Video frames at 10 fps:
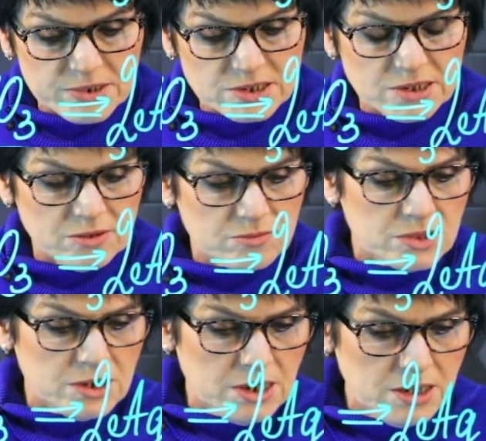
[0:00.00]
Here we
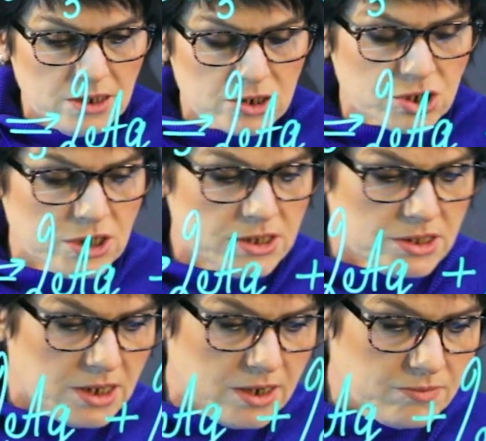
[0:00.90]
put 3.
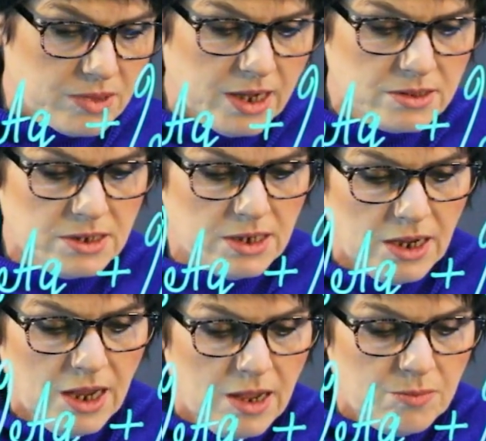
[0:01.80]
6 divided
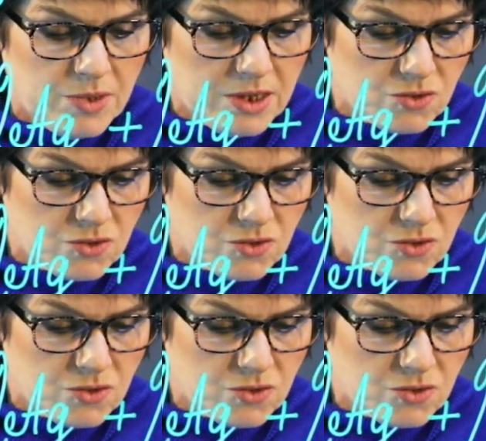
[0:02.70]
by 3.